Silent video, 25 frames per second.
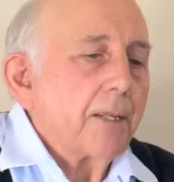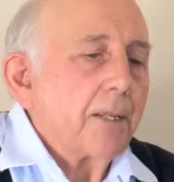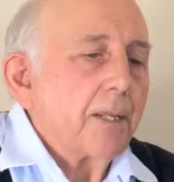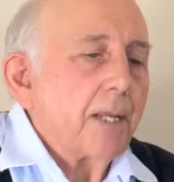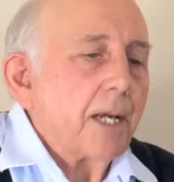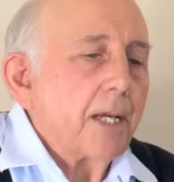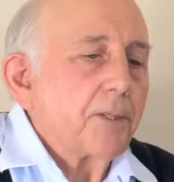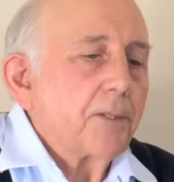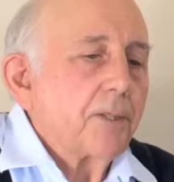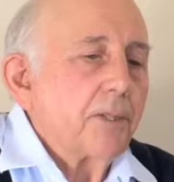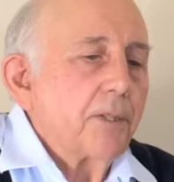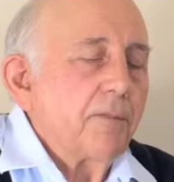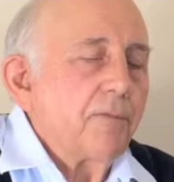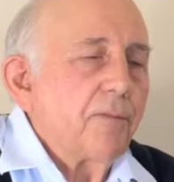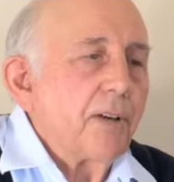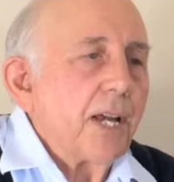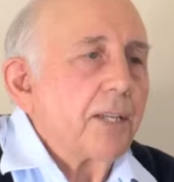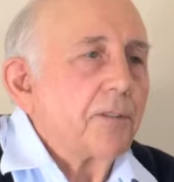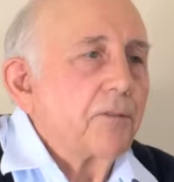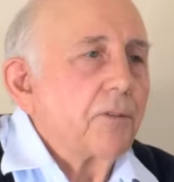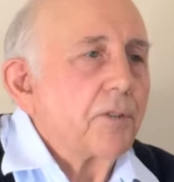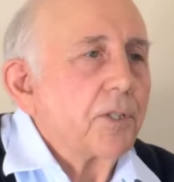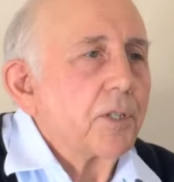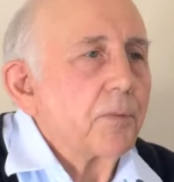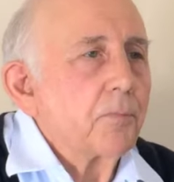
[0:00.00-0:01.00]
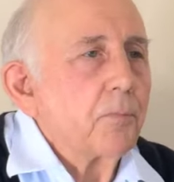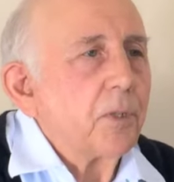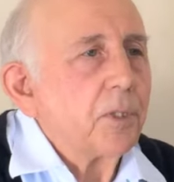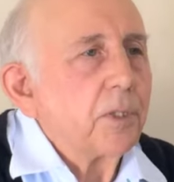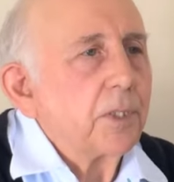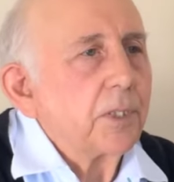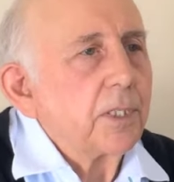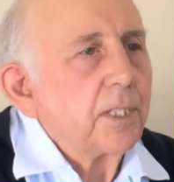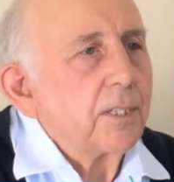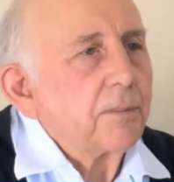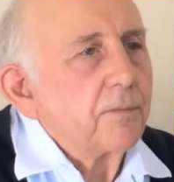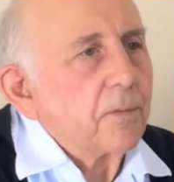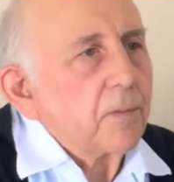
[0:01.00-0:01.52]
that's a vantage
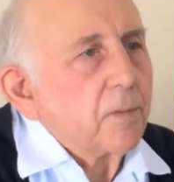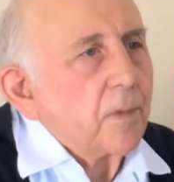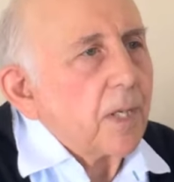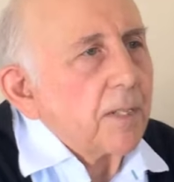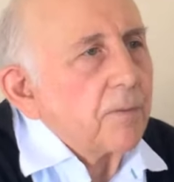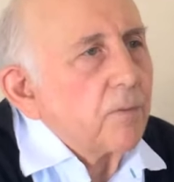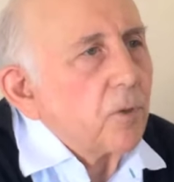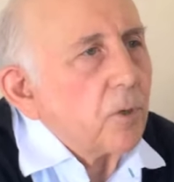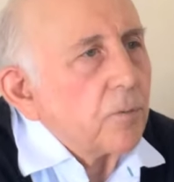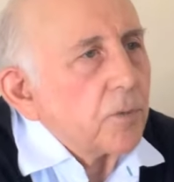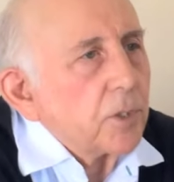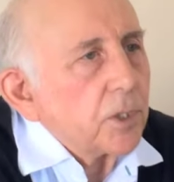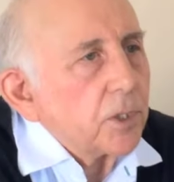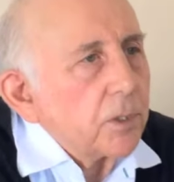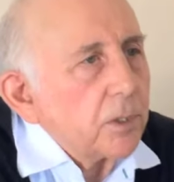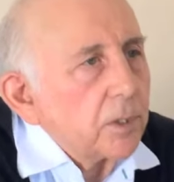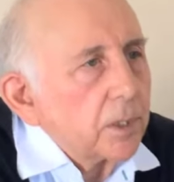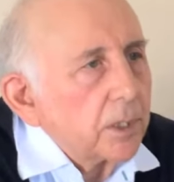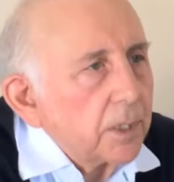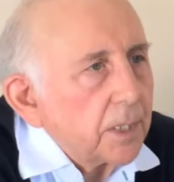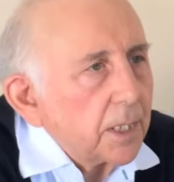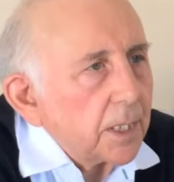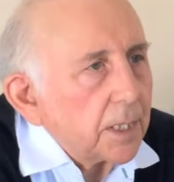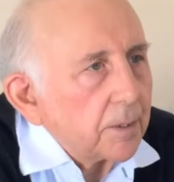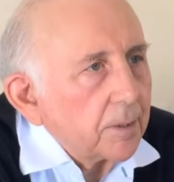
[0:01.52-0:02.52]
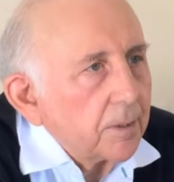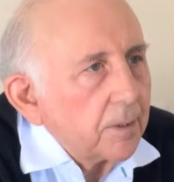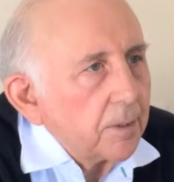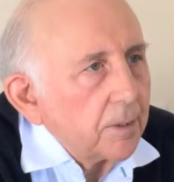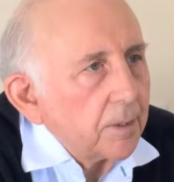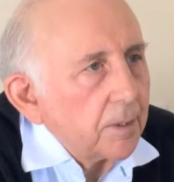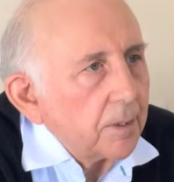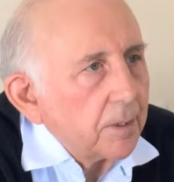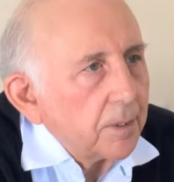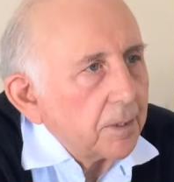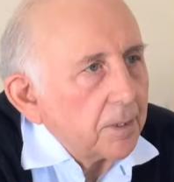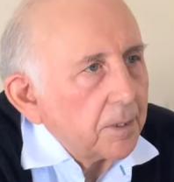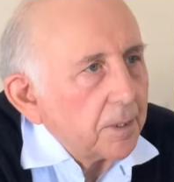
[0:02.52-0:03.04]
point that I've always looked at.
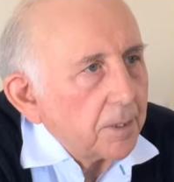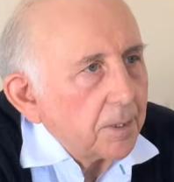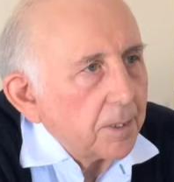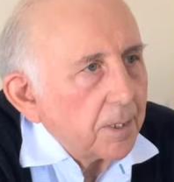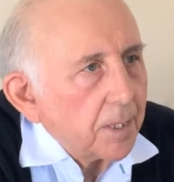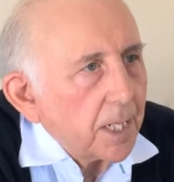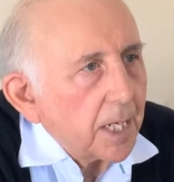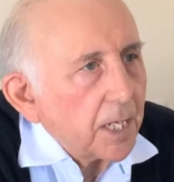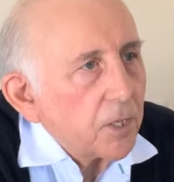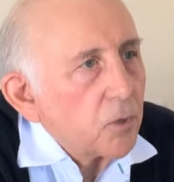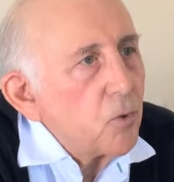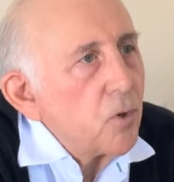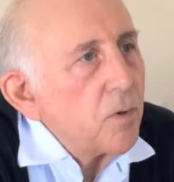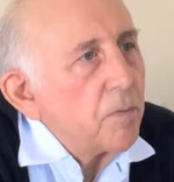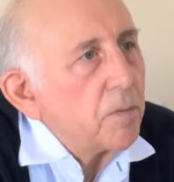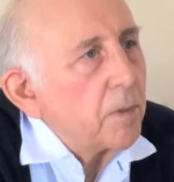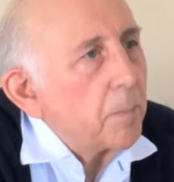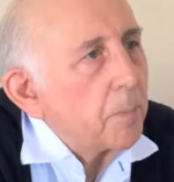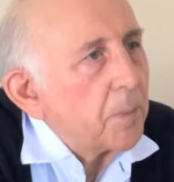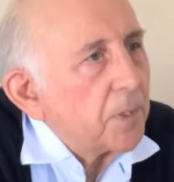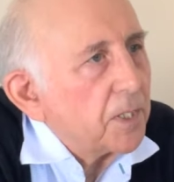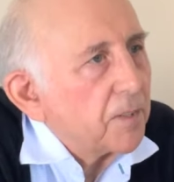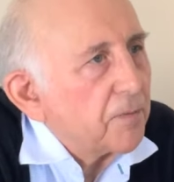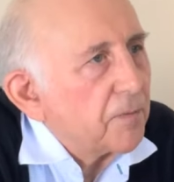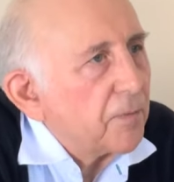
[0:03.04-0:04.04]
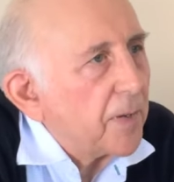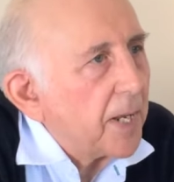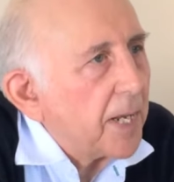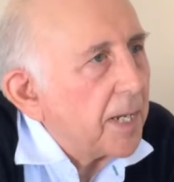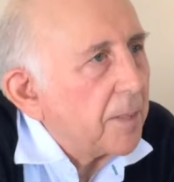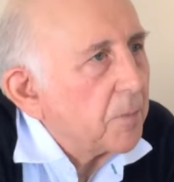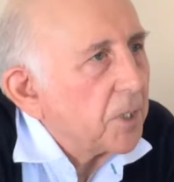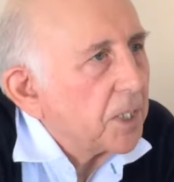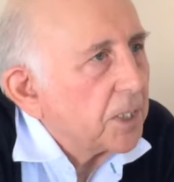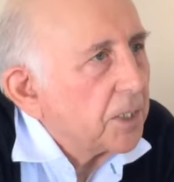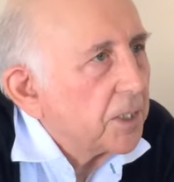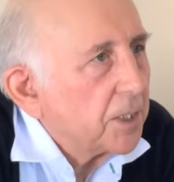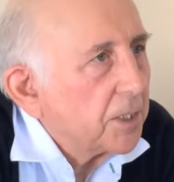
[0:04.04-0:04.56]
I grew up in a
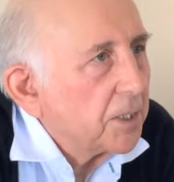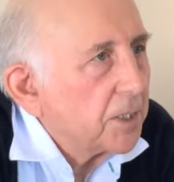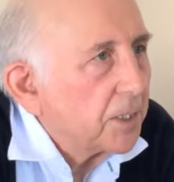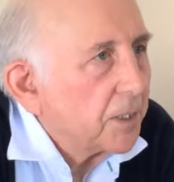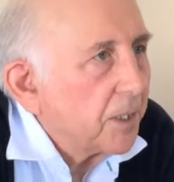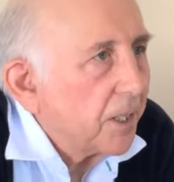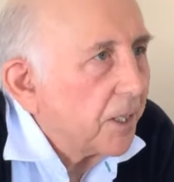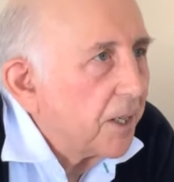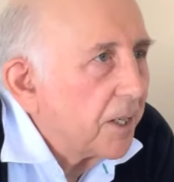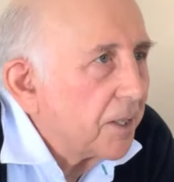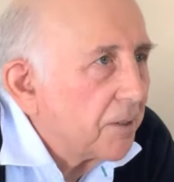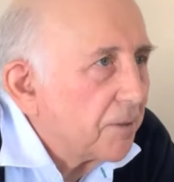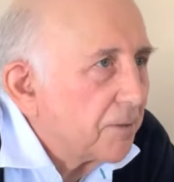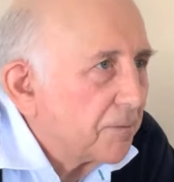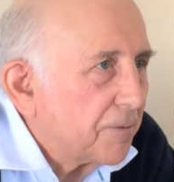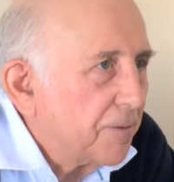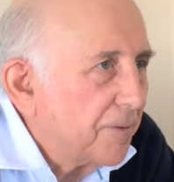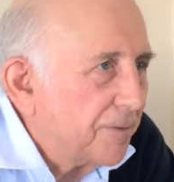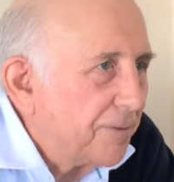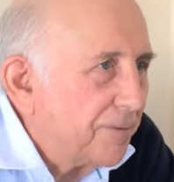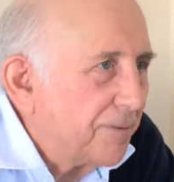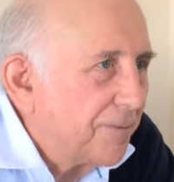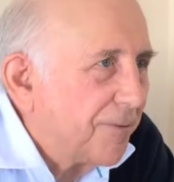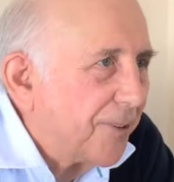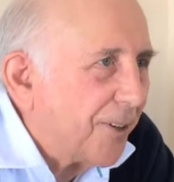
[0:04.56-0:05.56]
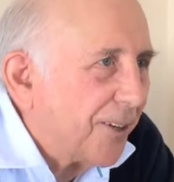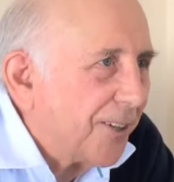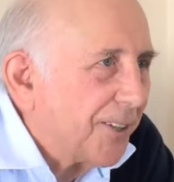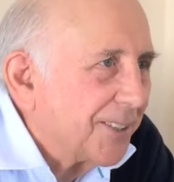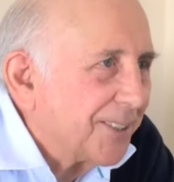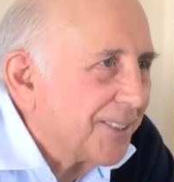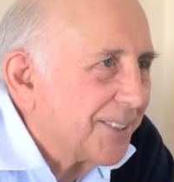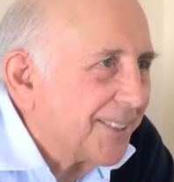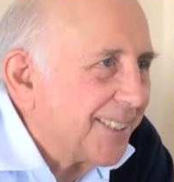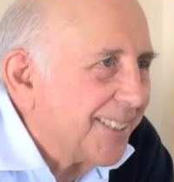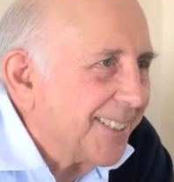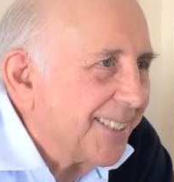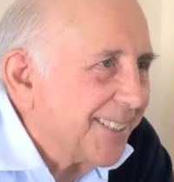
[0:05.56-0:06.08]
family that did a lot of
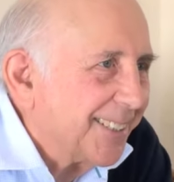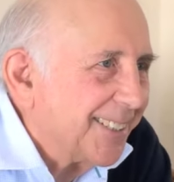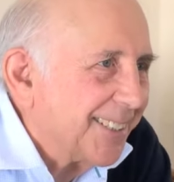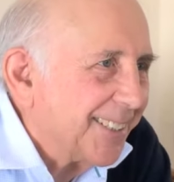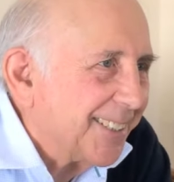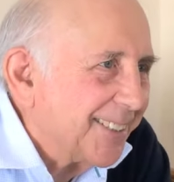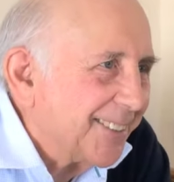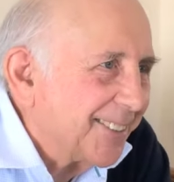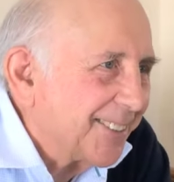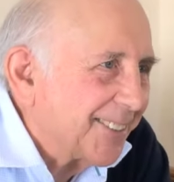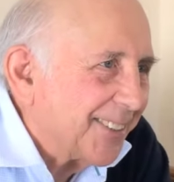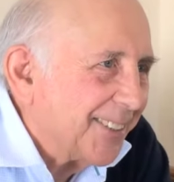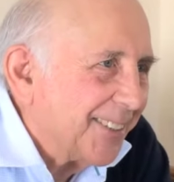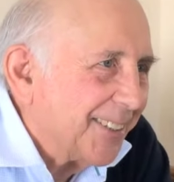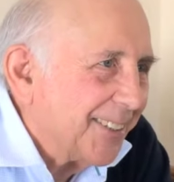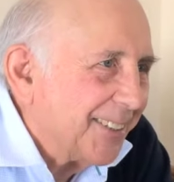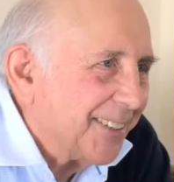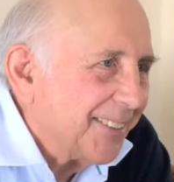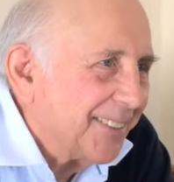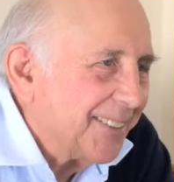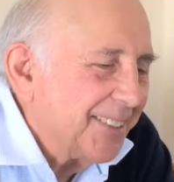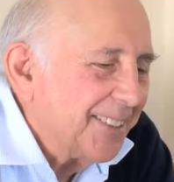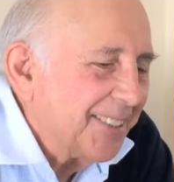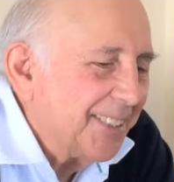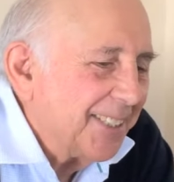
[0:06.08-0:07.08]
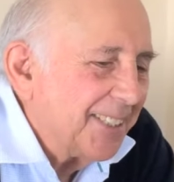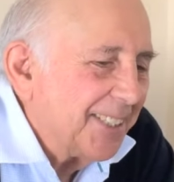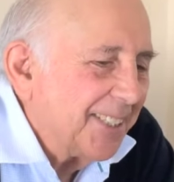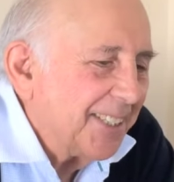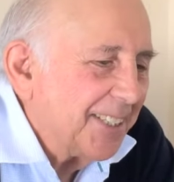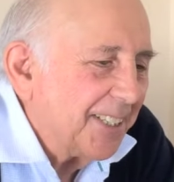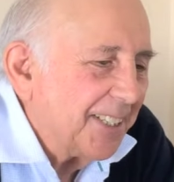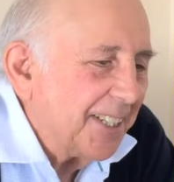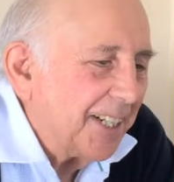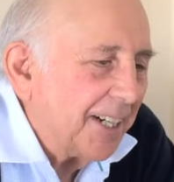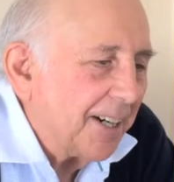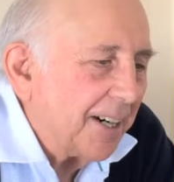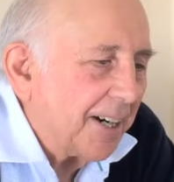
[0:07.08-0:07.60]
volunteering,
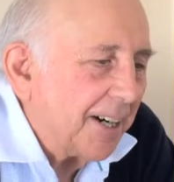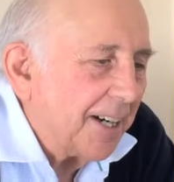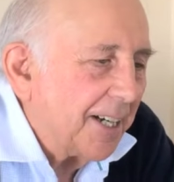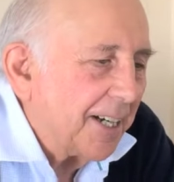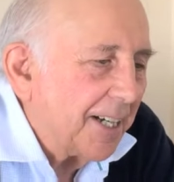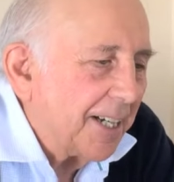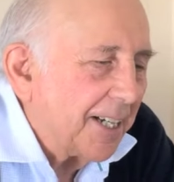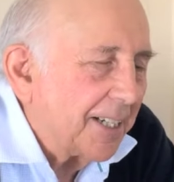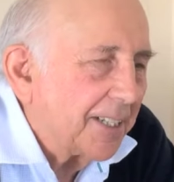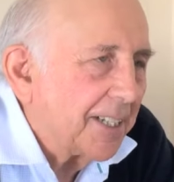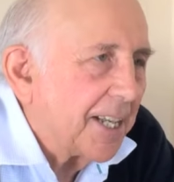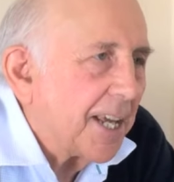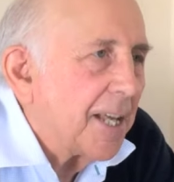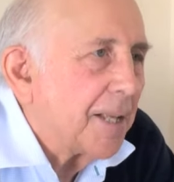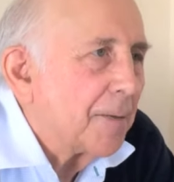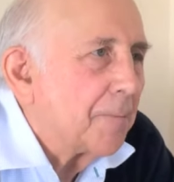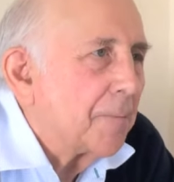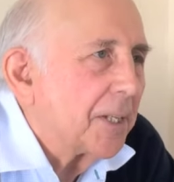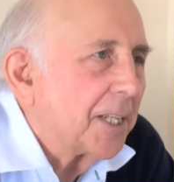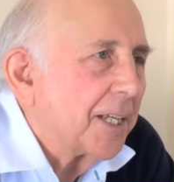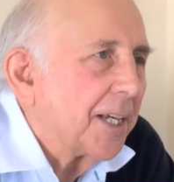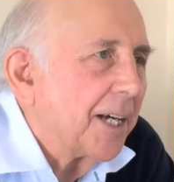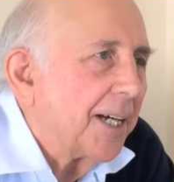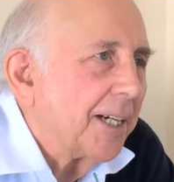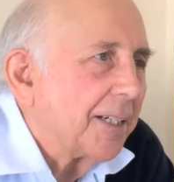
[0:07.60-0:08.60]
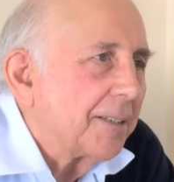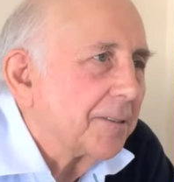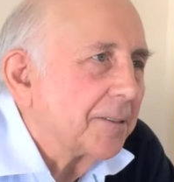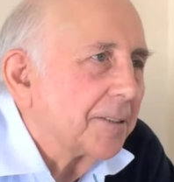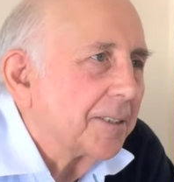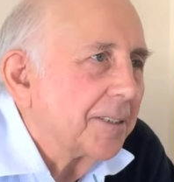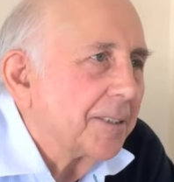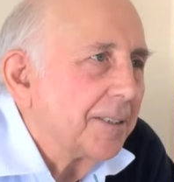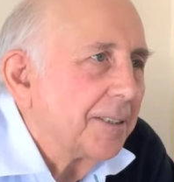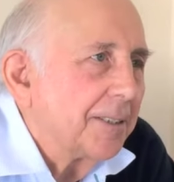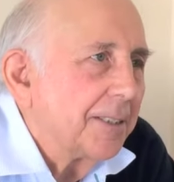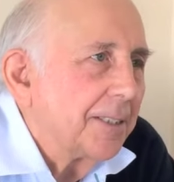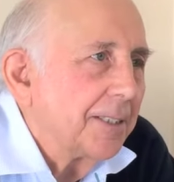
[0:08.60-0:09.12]
and helping out,
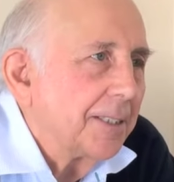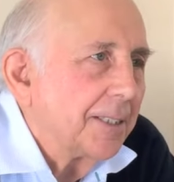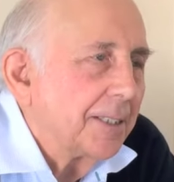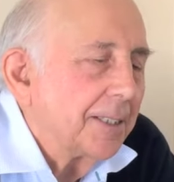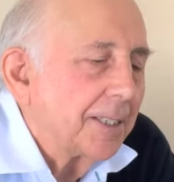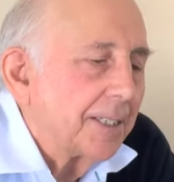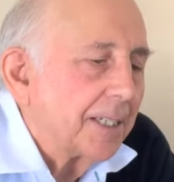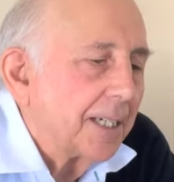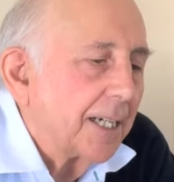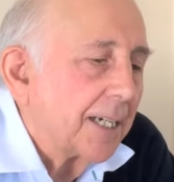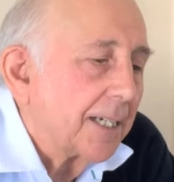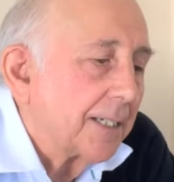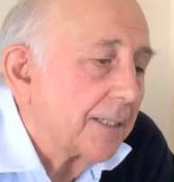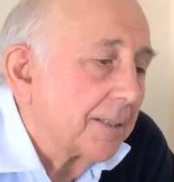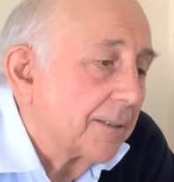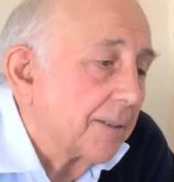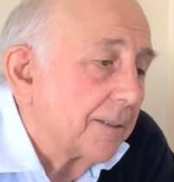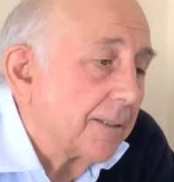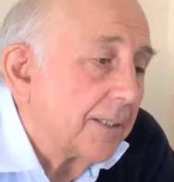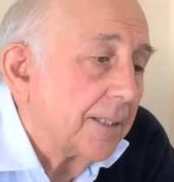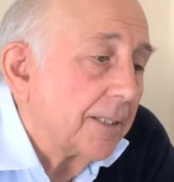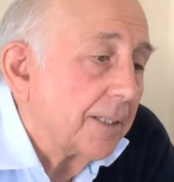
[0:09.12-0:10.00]
and